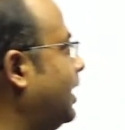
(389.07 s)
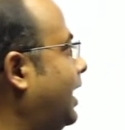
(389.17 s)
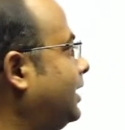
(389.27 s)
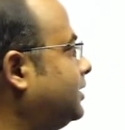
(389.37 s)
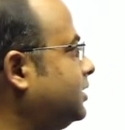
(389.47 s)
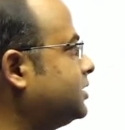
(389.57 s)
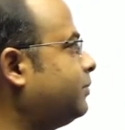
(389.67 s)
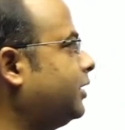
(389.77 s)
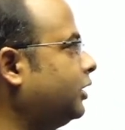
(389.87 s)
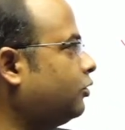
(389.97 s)
And this
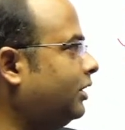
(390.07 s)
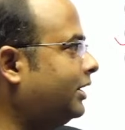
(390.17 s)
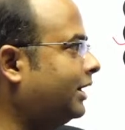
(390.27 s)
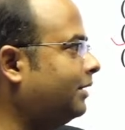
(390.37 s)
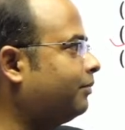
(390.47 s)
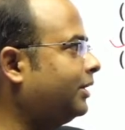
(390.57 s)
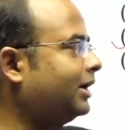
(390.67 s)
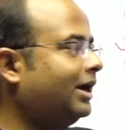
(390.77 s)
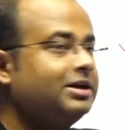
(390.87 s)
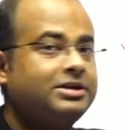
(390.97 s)
particular temple,
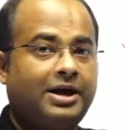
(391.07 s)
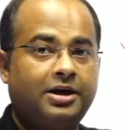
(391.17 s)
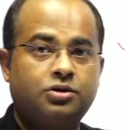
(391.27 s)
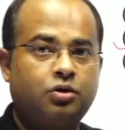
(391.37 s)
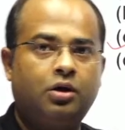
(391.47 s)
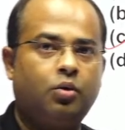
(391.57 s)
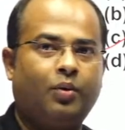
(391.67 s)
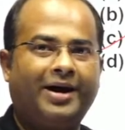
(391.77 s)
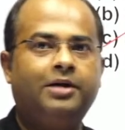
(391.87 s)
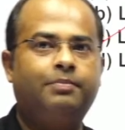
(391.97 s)
guys, that is called
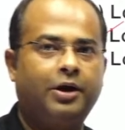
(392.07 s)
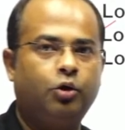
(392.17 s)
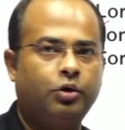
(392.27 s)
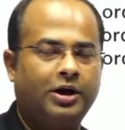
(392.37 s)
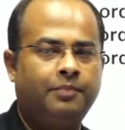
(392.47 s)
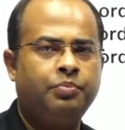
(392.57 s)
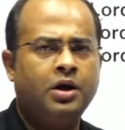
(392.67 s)
White Pagoda.